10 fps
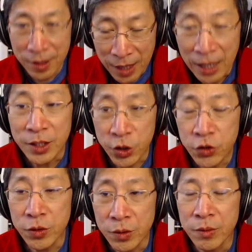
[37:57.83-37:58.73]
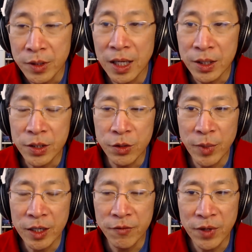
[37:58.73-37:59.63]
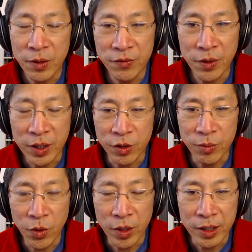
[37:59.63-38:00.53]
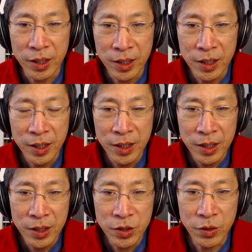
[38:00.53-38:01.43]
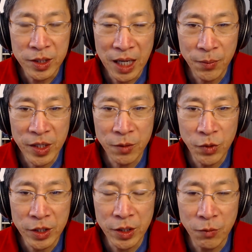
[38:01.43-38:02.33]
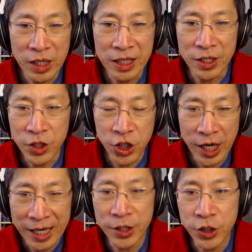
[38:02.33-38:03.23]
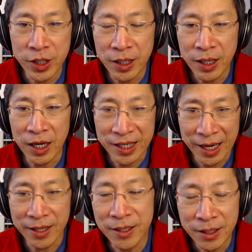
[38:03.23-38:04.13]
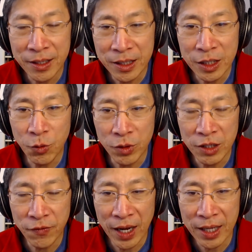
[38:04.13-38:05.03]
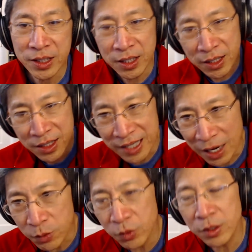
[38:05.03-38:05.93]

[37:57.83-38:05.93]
That is true. Yes, you make a very, very point. So does that mean we can change it again equally fast downward?